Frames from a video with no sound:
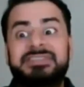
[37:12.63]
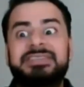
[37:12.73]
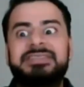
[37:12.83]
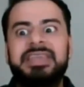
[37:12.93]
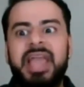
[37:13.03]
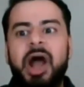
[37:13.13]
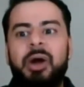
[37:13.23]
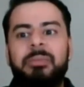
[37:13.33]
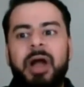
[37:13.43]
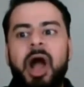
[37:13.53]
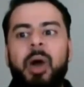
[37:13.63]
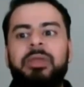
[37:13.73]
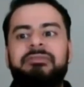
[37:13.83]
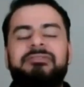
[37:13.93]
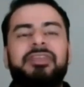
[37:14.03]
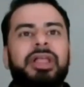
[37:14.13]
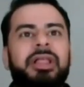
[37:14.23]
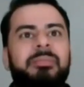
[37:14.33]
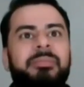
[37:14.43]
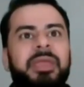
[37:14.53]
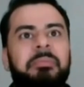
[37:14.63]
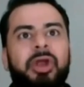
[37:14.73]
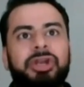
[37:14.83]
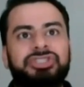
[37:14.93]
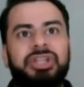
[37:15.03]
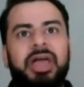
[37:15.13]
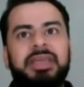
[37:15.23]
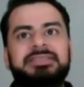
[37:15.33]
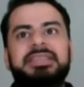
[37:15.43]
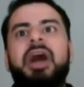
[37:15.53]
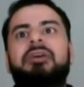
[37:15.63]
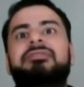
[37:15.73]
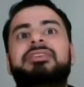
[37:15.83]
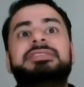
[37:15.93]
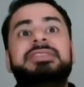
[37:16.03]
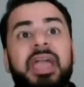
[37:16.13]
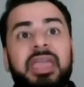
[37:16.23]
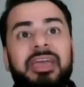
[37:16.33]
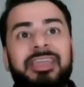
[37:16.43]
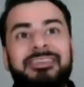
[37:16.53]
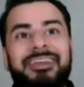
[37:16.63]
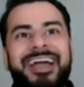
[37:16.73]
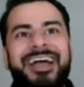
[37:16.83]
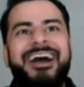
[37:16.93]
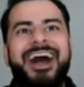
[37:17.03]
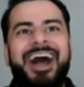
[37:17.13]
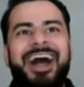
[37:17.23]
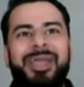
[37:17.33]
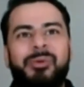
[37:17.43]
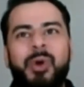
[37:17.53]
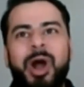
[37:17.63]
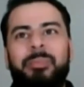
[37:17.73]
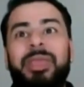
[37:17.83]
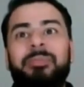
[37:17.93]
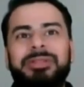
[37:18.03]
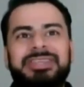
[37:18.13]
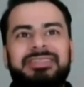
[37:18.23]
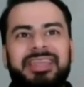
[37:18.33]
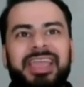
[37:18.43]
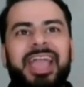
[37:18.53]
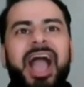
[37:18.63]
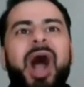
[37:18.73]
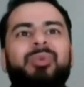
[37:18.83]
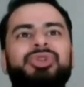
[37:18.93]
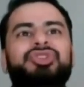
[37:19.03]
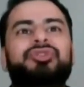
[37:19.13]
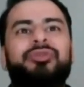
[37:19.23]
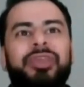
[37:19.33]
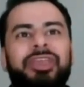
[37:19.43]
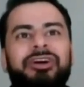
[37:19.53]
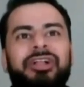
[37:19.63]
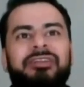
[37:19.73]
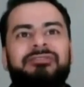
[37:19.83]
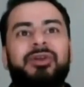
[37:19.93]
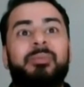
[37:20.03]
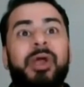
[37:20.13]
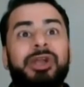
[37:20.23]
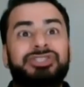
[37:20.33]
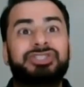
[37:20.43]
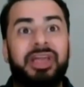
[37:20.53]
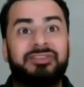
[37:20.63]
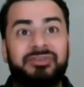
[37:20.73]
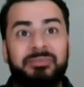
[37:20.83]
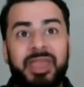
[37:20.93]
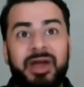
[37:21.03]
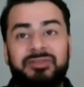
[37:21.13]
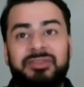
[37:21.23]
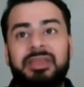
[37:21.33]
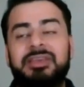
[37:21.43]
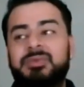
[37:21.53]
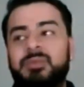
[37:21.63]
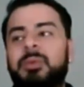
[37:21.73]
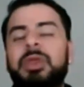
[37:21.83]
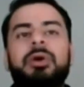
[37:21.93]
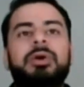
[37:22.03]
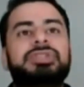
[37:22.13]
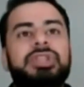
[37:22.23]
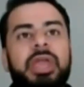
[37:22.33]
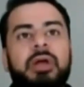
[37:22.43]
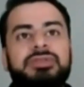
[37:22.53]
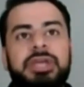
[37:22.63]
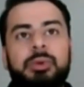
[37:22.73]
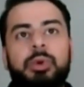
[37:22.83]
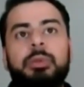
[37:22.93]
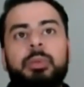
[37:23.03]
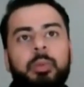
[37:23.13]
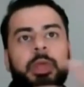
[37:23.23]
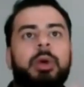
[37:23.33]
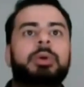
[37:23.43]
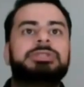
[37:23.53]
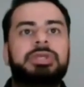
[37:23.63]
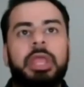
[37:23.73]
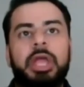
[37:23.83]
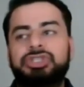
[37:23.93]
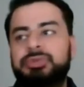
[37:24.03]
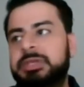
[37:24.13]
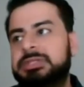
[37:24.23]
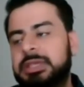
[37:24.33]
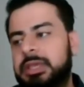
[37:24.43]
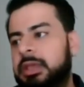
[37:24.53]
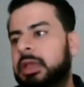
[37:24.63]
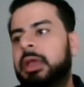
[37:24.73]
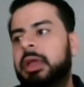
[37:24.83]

to see how, how we feel being marginalized. Now, for a second, I want people to think, how would you feel if you're marginalized from the outside? Because when we go into the outside world, when we go into the L G B T